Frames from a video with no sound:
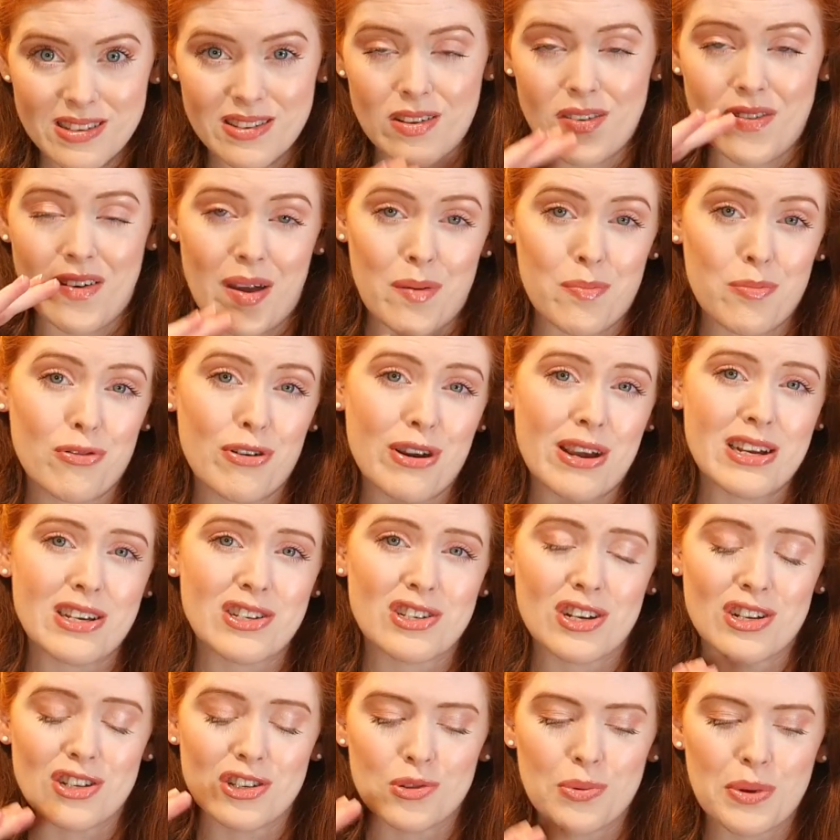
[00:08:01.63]

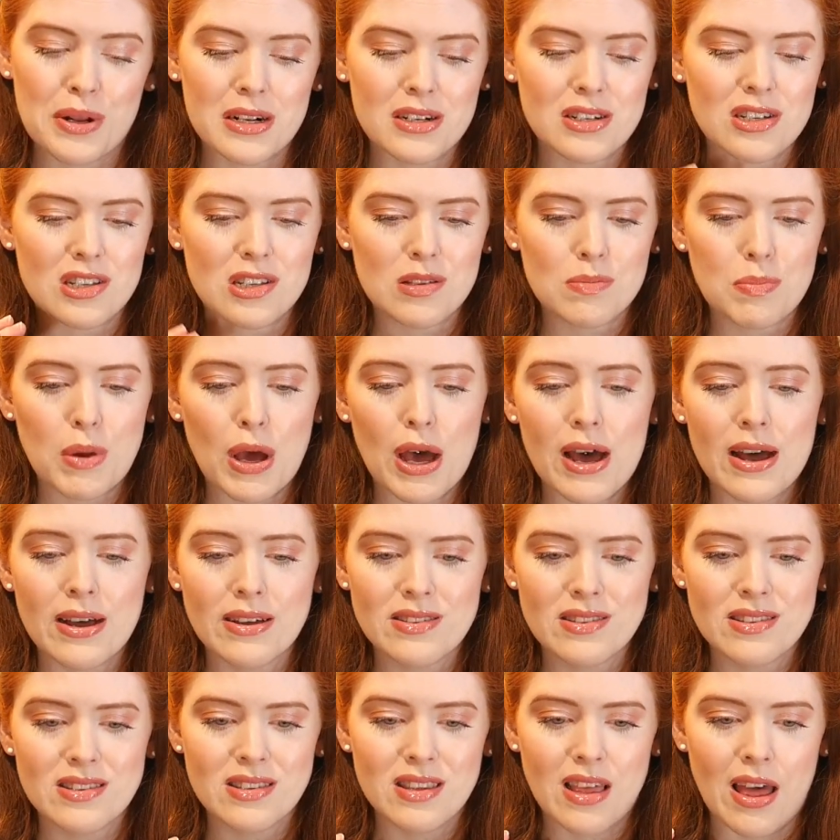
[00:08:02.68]
evaporation, so it'll
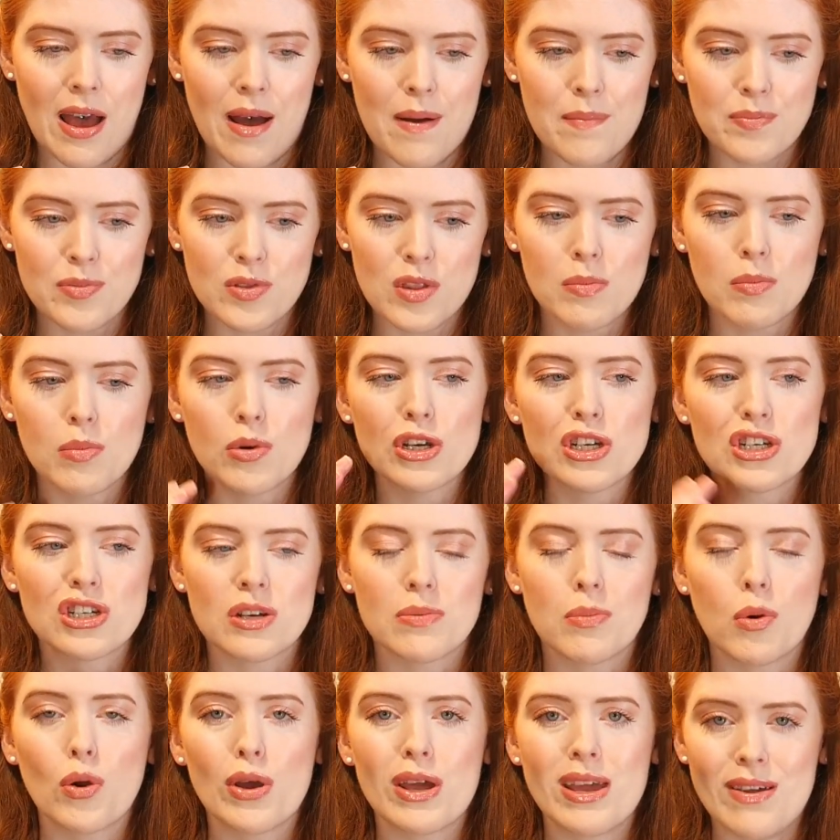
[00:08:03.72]
disperse the moisture
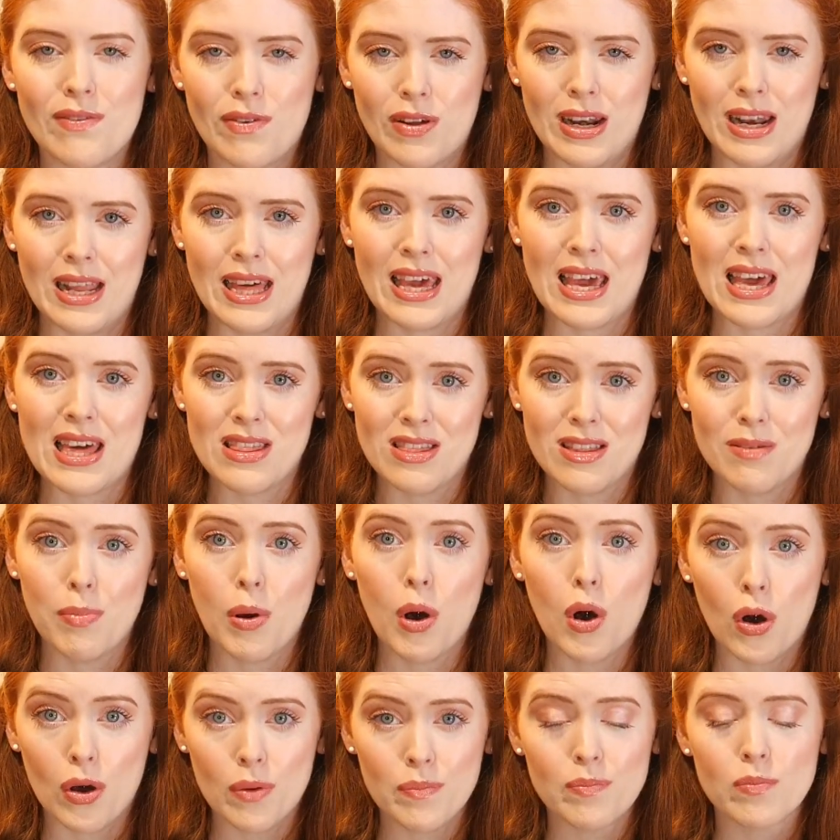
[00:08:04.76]
more evenly in the
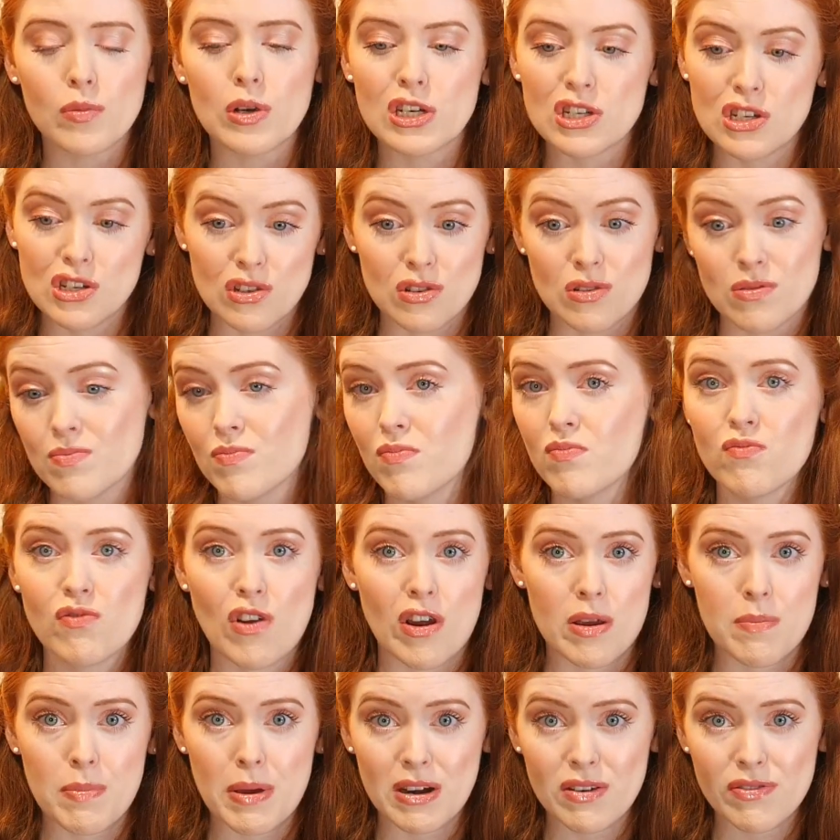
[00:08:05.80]
pot, which is
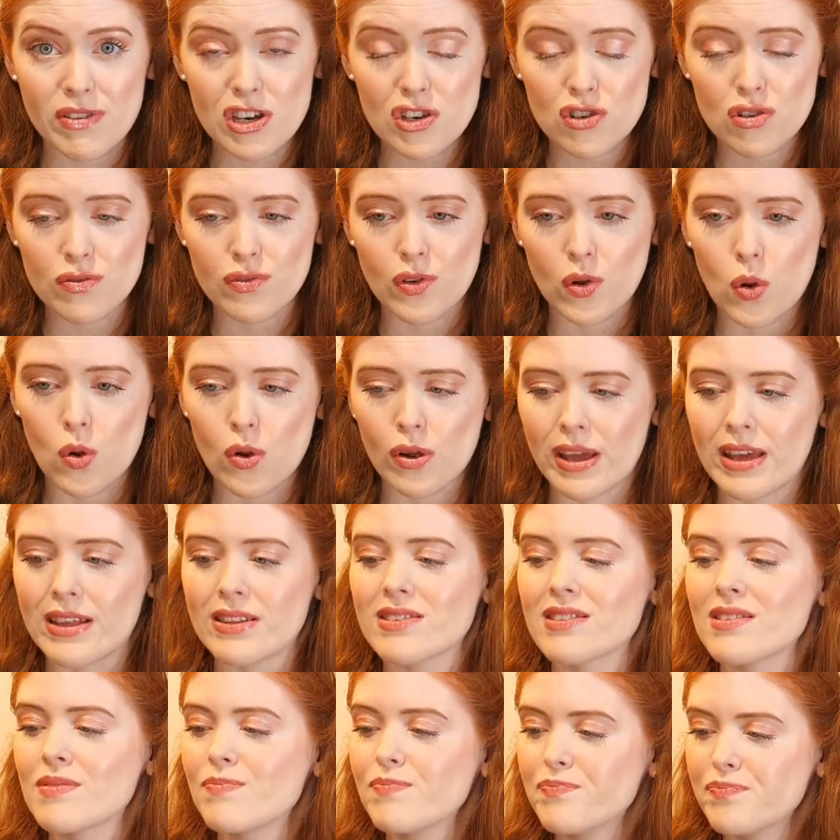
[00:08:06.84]
very beneficial for
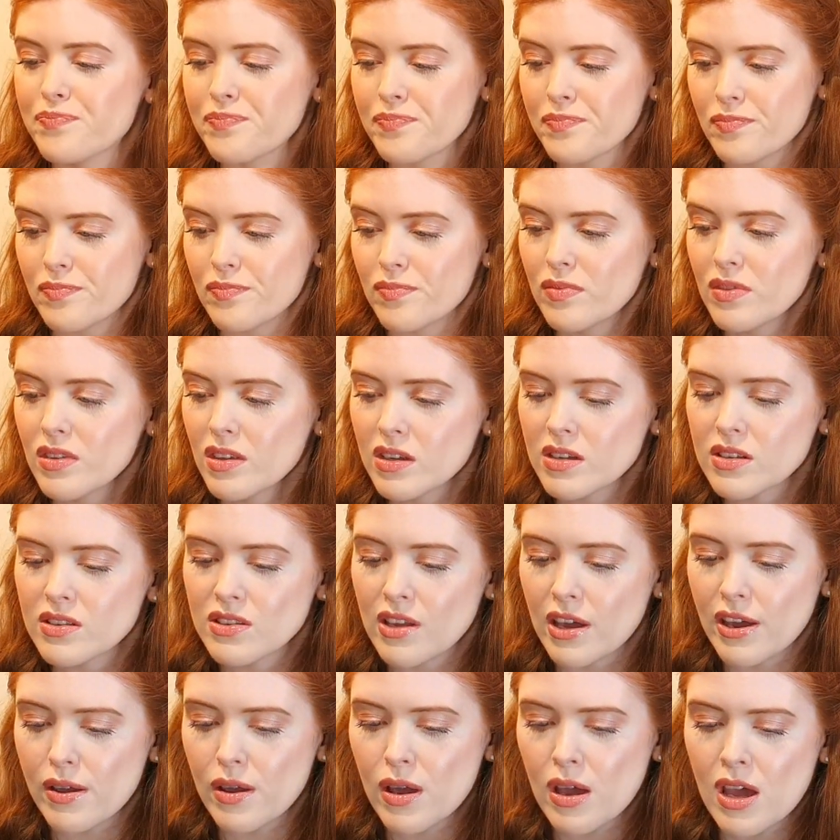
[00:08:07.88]
orchids.
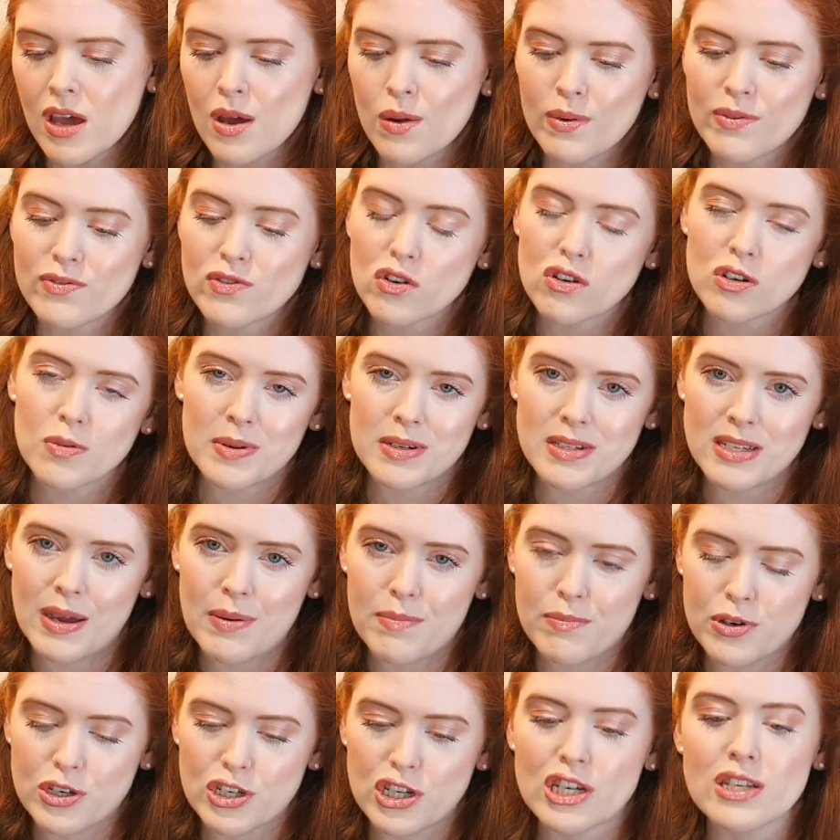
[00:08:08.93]
So we've talked about
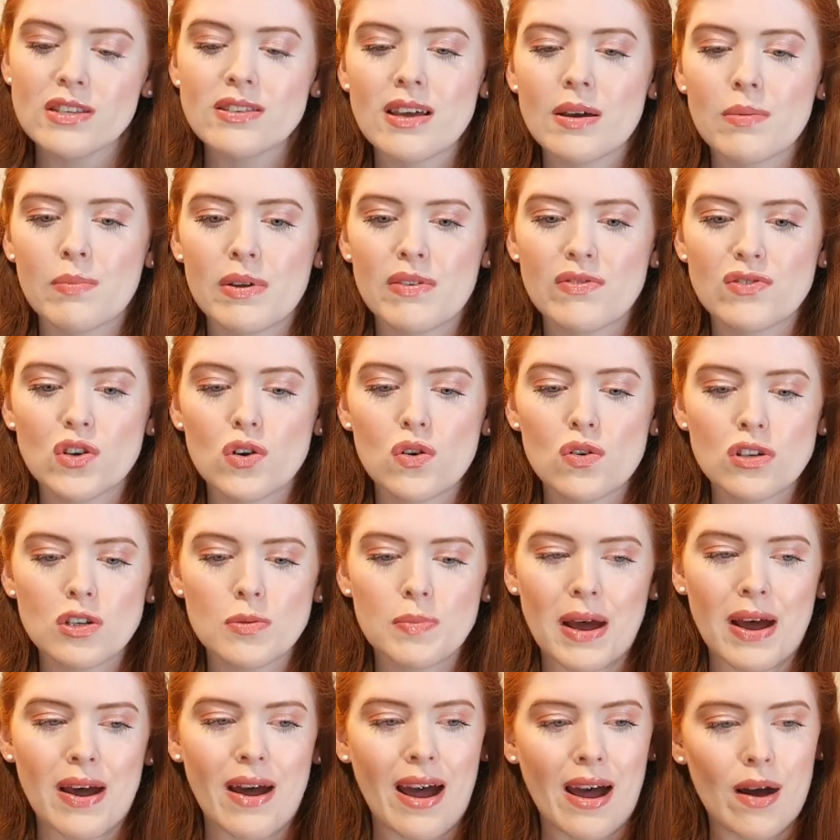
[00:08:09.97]
temperatures and we've talked
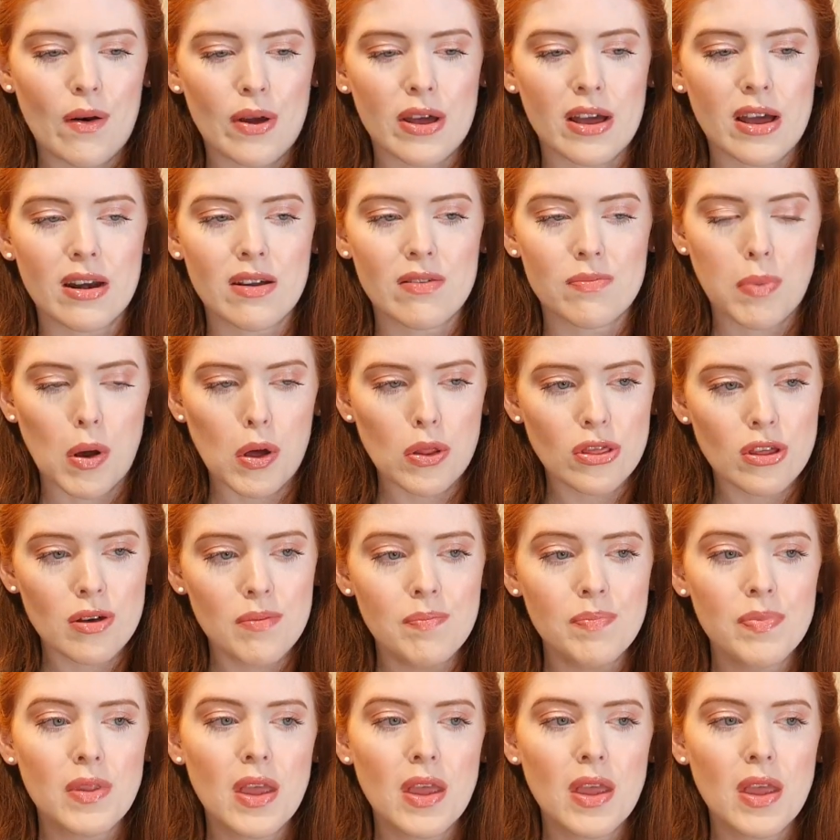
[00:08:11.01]
about how I kind of pot them.